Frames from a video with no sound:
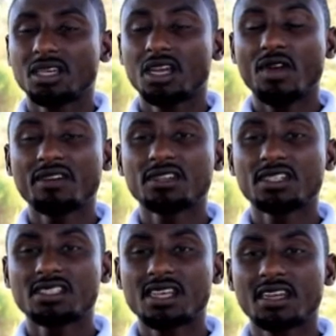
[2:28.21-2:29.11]
a graphic
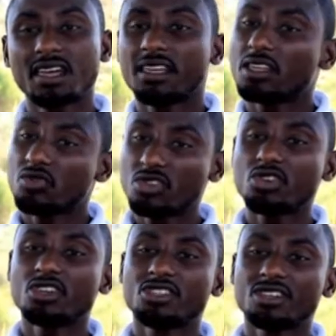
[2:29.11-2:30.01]
designer and a
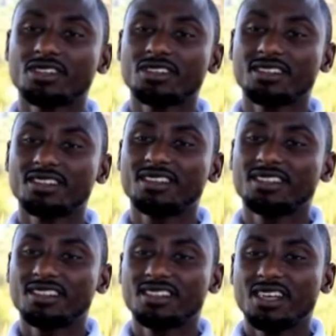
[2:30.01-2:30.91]
researcher
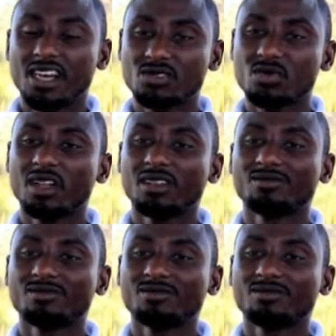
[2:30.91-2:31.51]
as well.